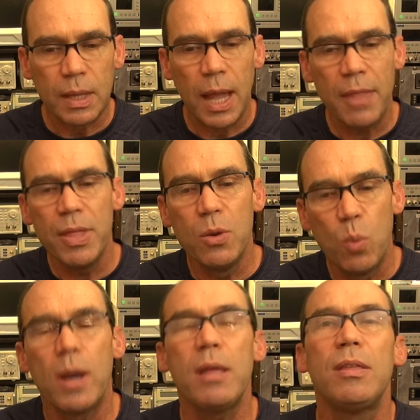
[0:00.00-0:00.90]
And then
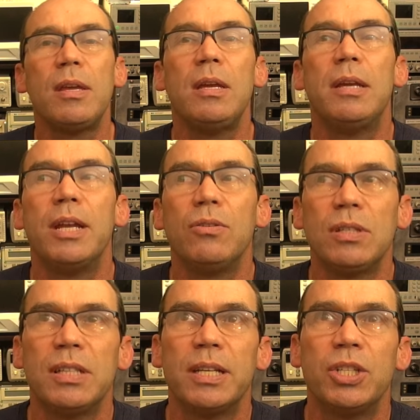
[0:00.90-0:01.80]
one of the
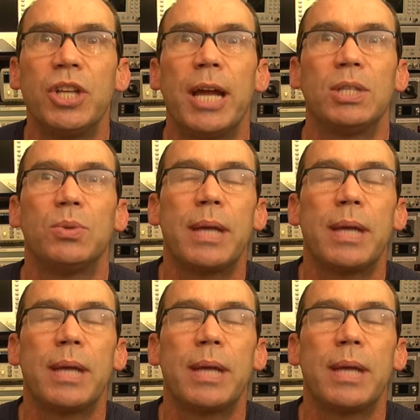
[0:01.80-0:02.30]
interesting chats